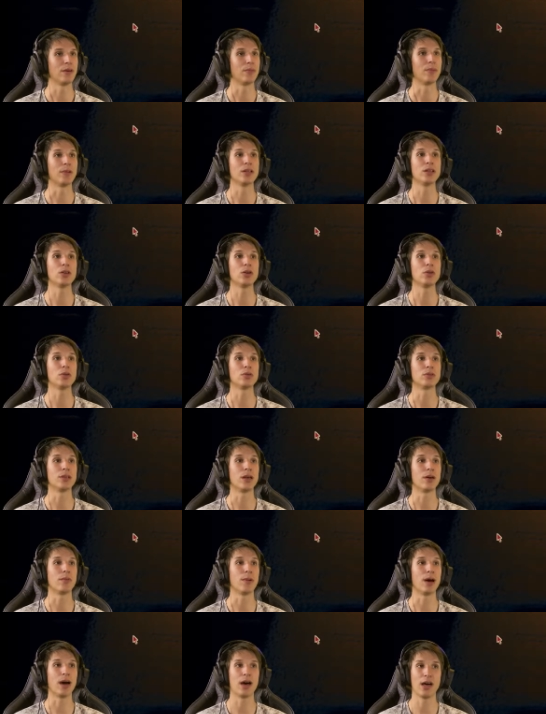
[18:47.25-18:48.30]
We know there
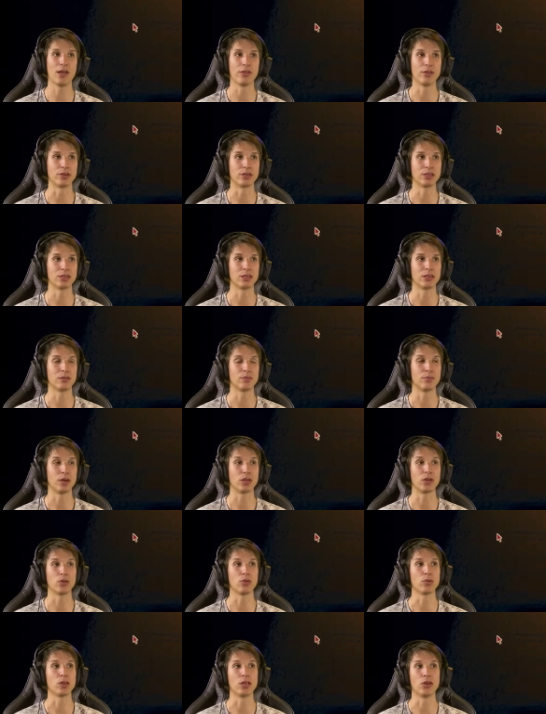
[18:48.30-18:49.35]
were others, but
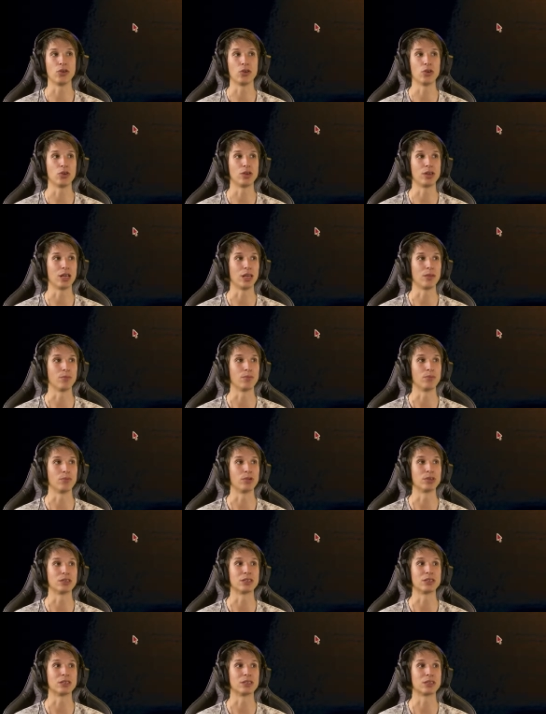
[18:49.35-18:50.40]
only her name
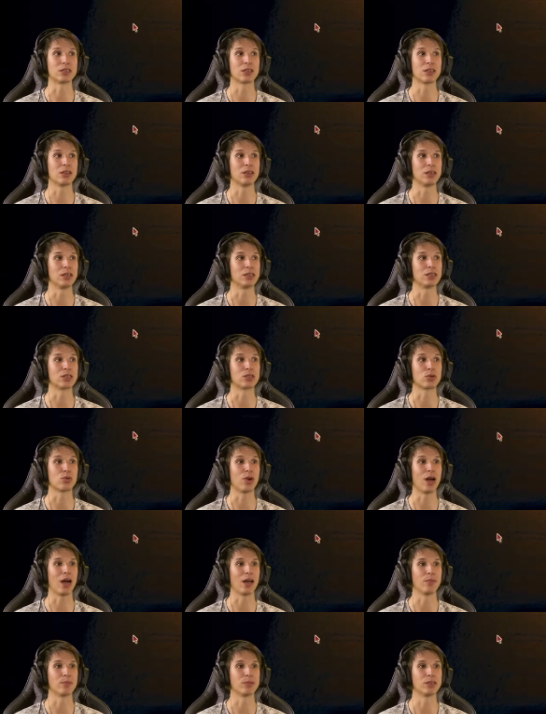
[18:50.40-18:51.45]
was ins
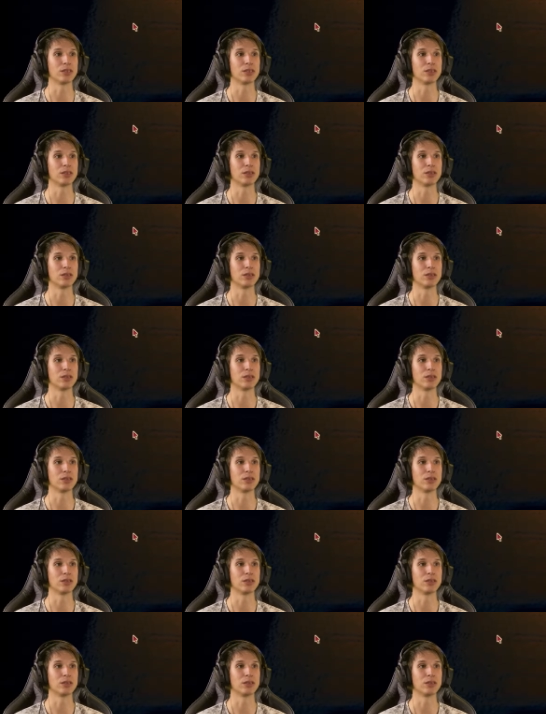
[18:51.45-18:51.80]
inscribed.